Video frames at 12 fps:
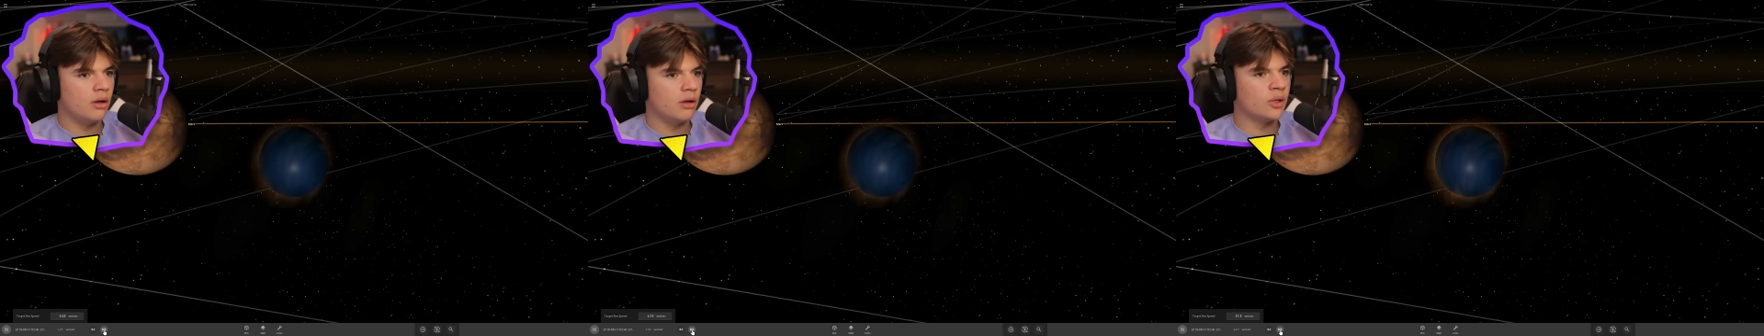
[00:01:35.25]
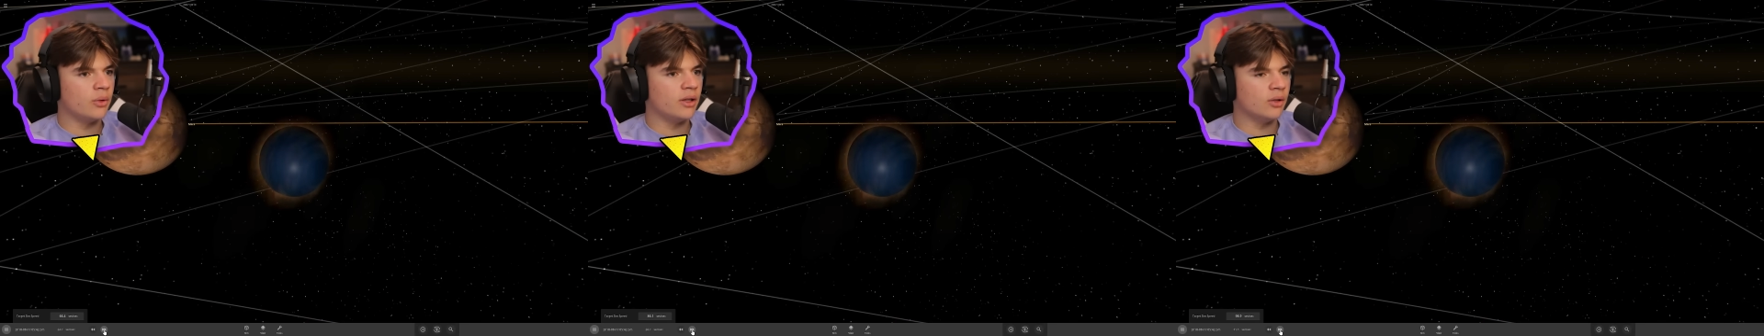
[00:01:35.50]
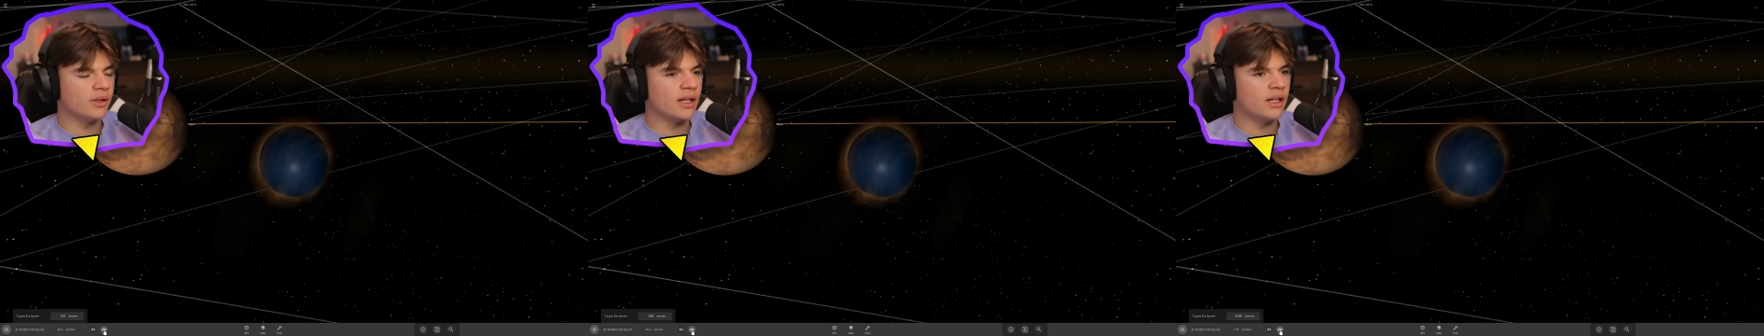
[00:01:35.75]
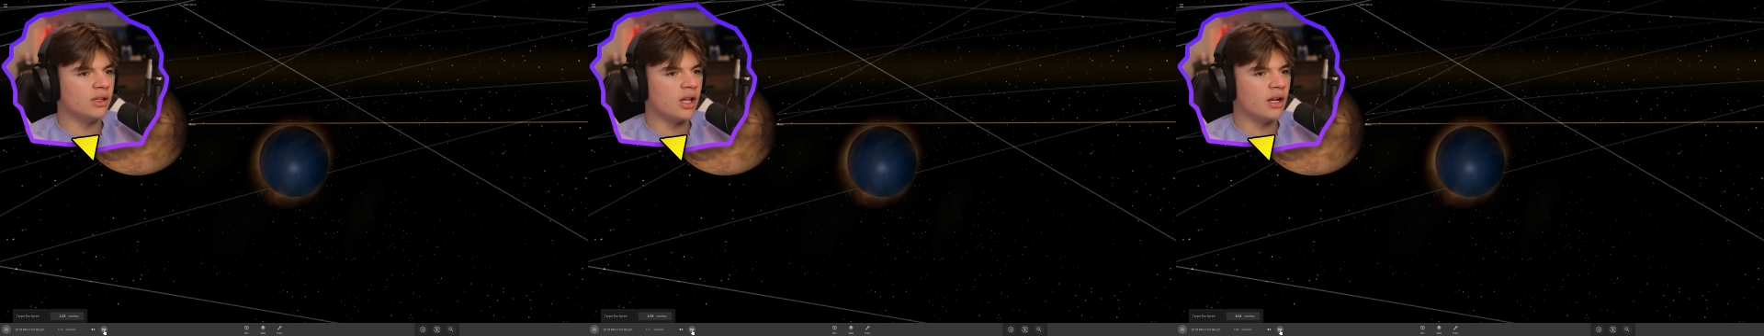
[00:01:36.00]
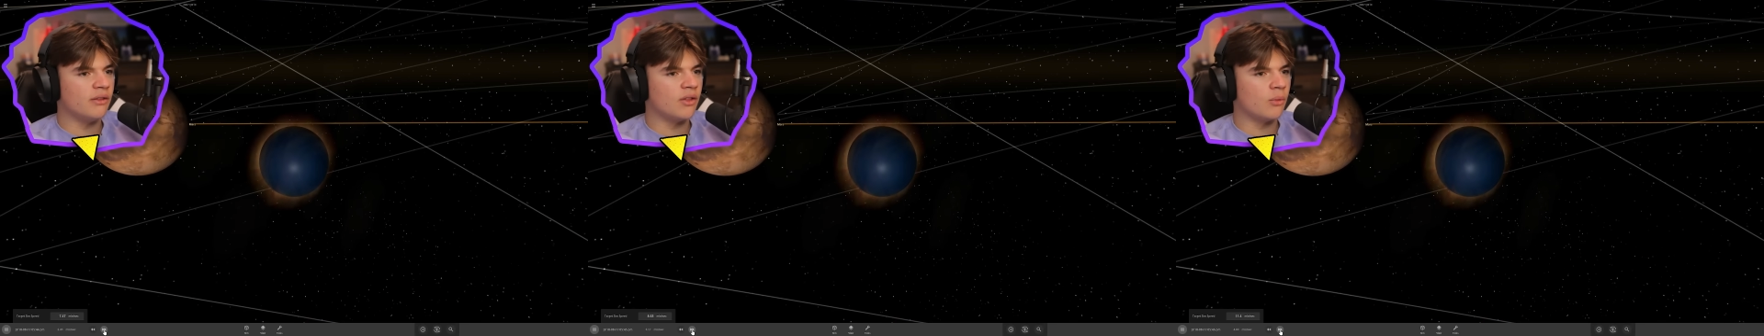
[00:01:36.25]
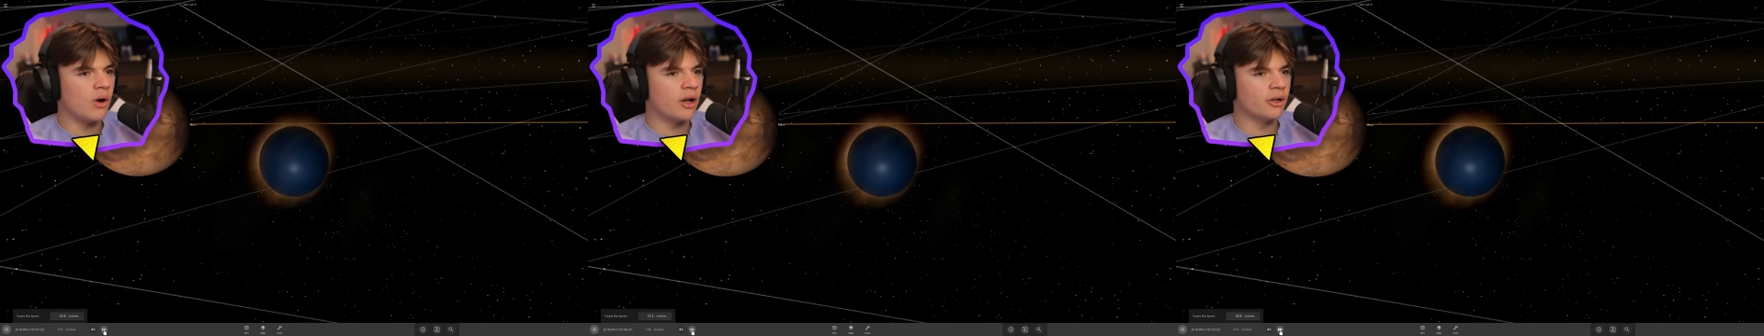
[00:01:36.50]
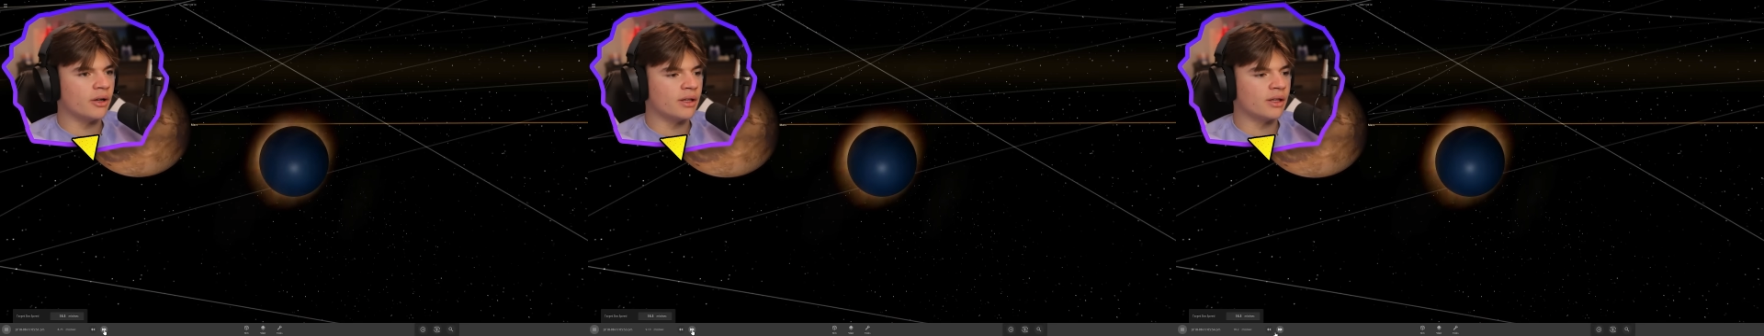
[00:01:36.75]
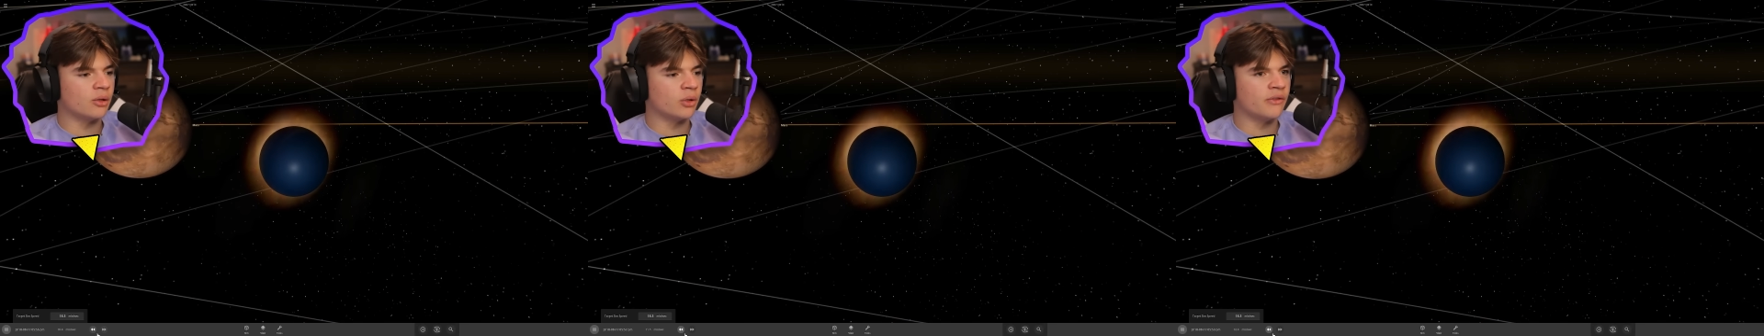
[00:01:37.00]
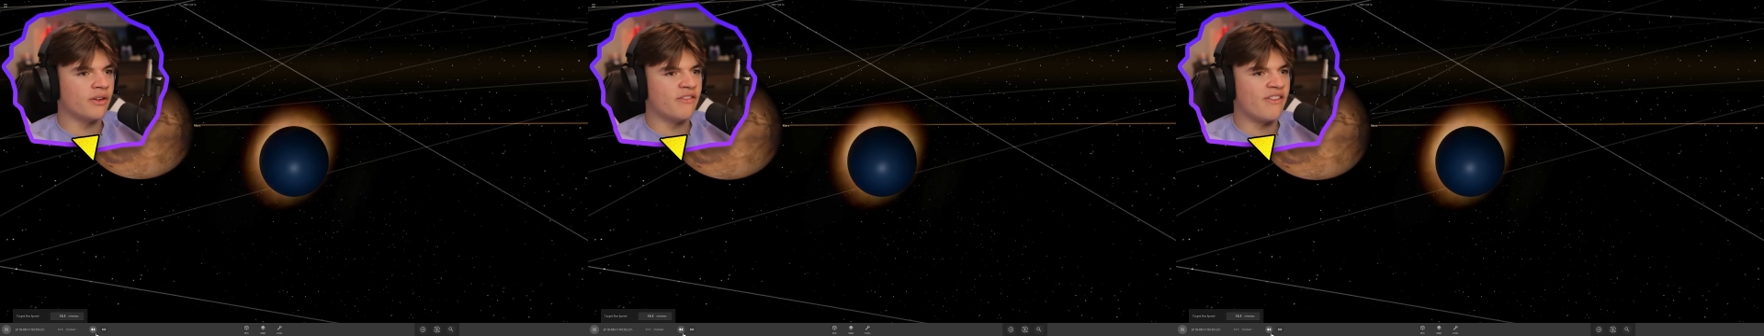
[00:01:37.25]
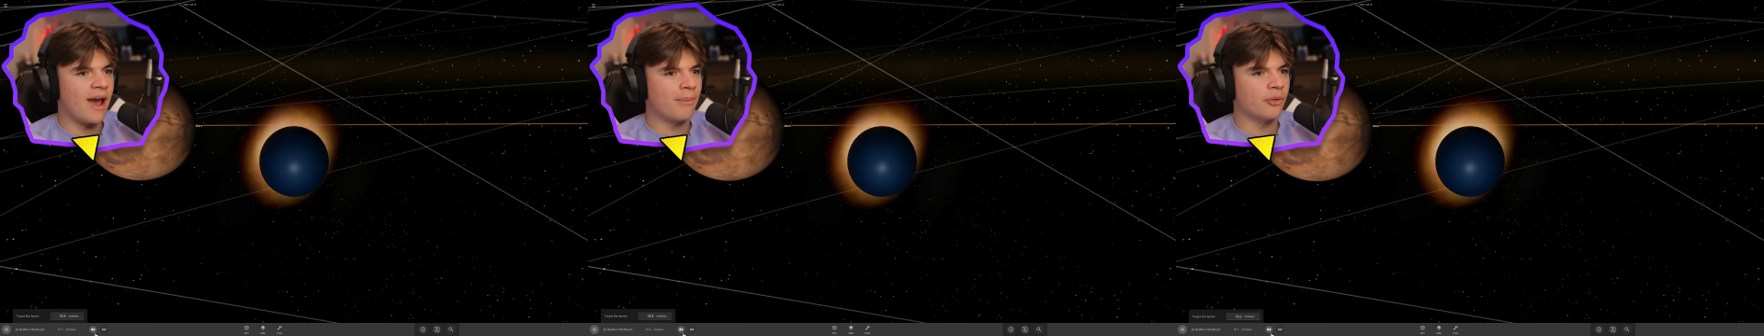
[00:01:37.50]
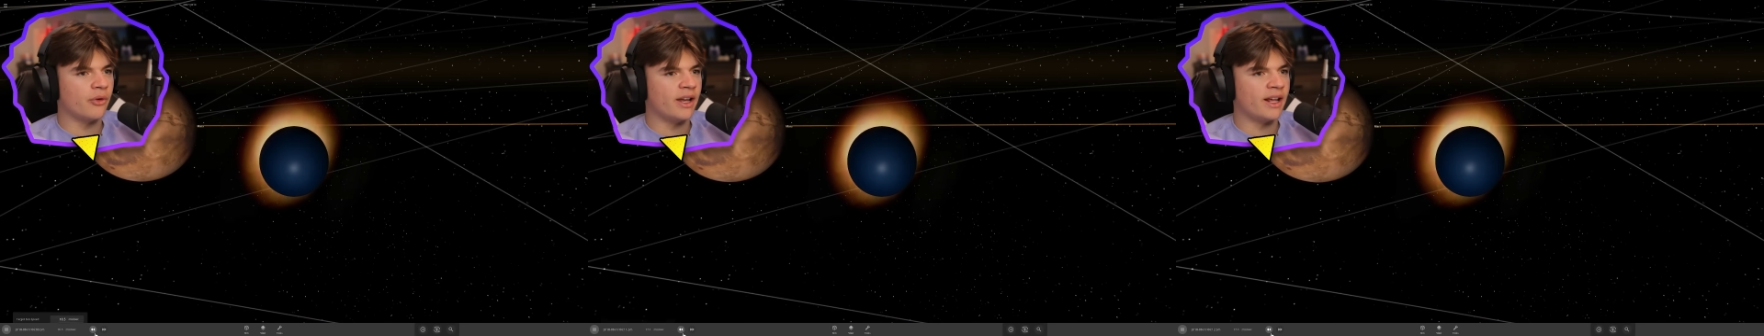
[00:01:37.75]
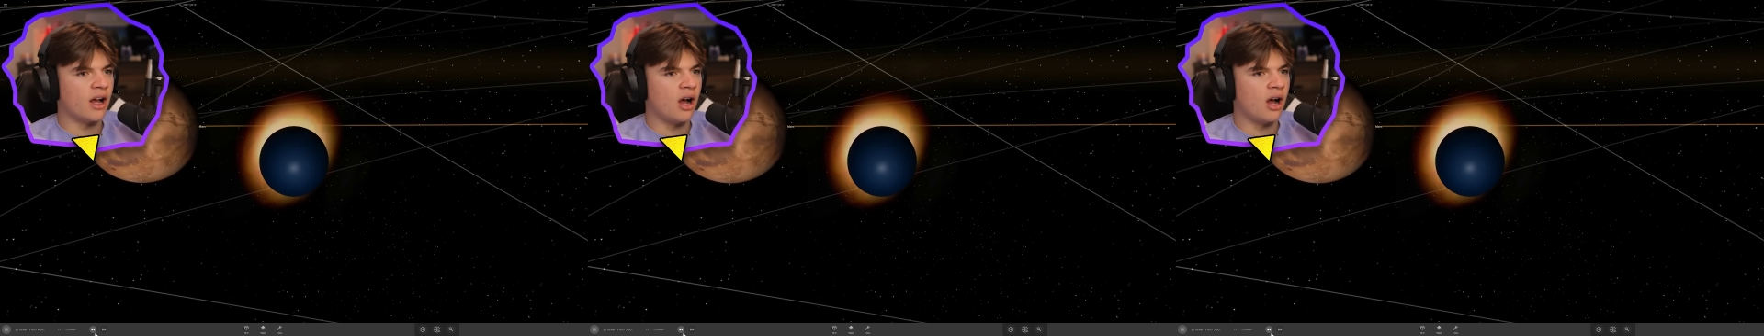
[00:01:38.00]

So it looks like a lot of the water is sort of evaporating